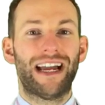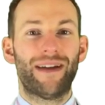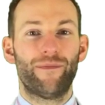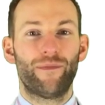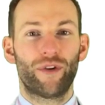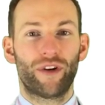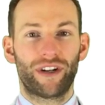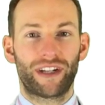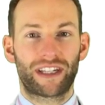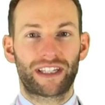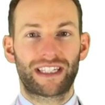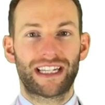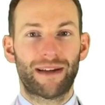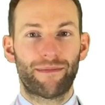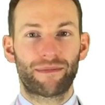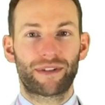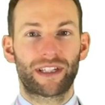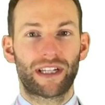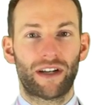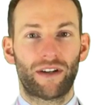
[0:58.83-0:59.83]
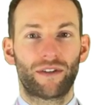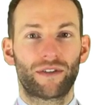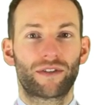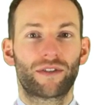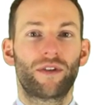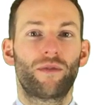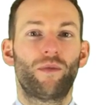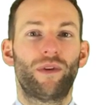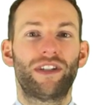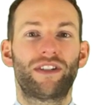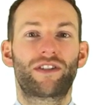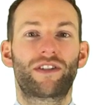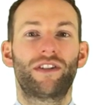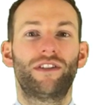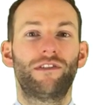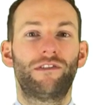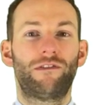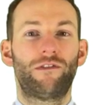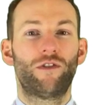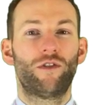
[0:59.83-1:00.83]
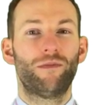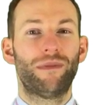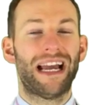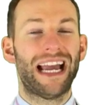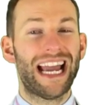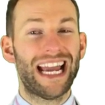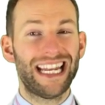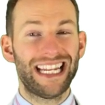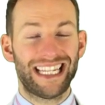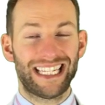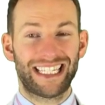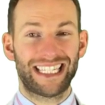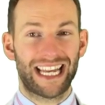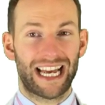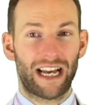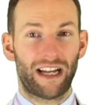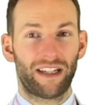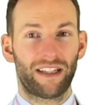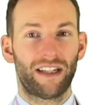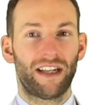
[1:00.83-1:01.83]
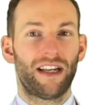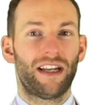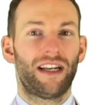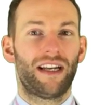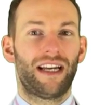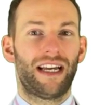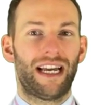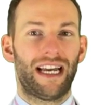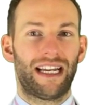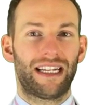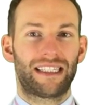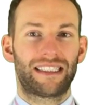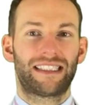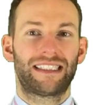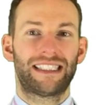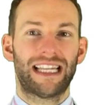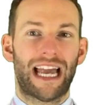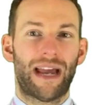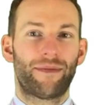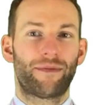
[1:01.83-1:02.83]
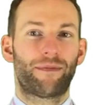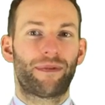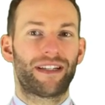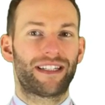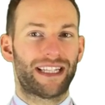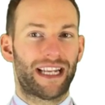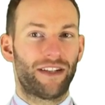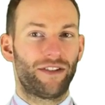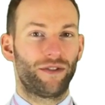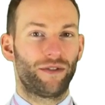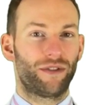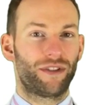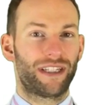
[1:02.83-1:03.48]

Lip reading: embryonic stem cells, which can form any cell except placental